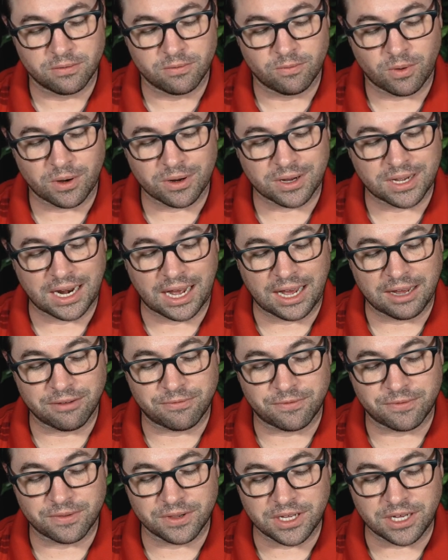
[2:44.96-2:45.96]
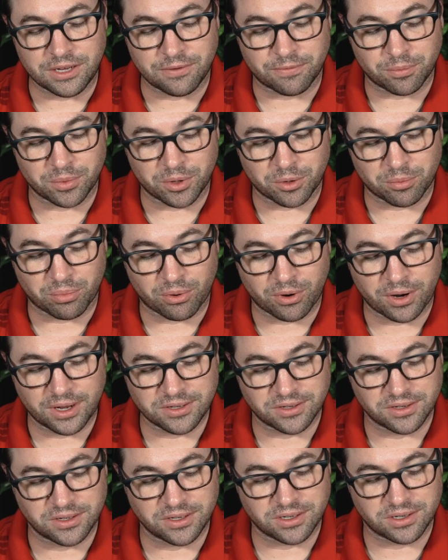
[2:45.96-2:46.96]
Where can I flee from your
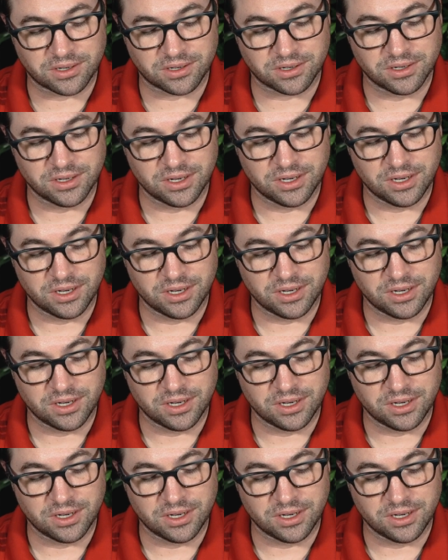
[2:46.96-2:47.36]
presence?